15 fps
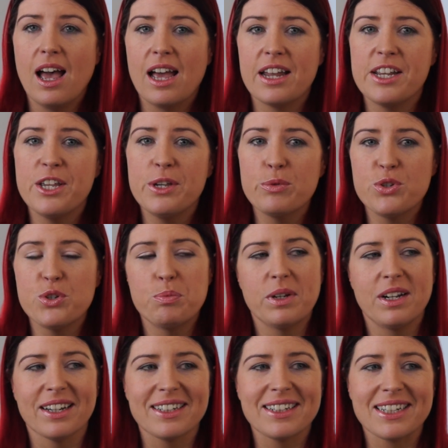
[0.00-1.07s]
And he used to
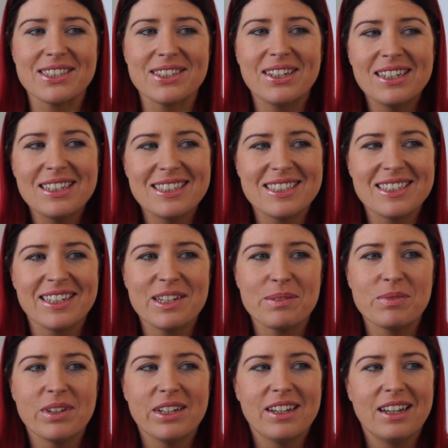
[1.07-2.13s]
be like that all the
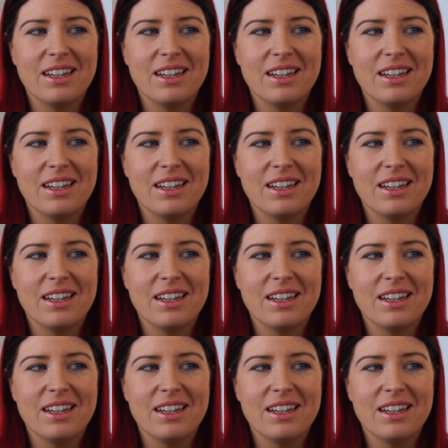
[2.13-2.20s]
time.